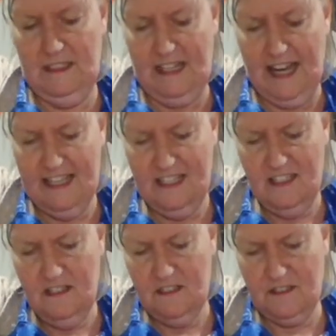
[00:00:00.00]
dye in
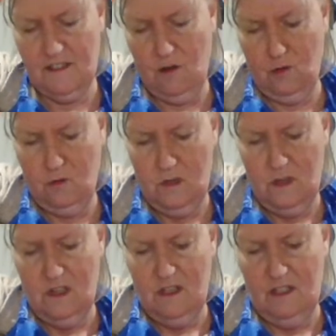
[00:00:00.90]
it, so
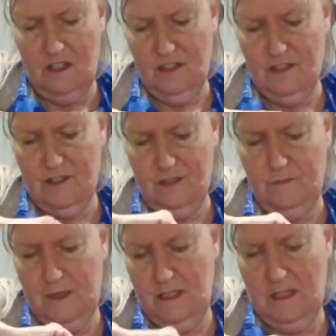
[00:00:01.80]
it
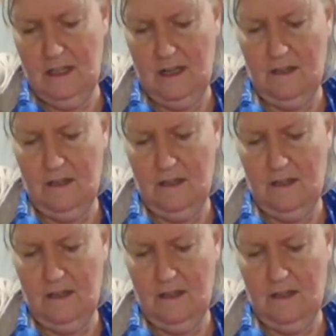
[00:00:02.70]
should be,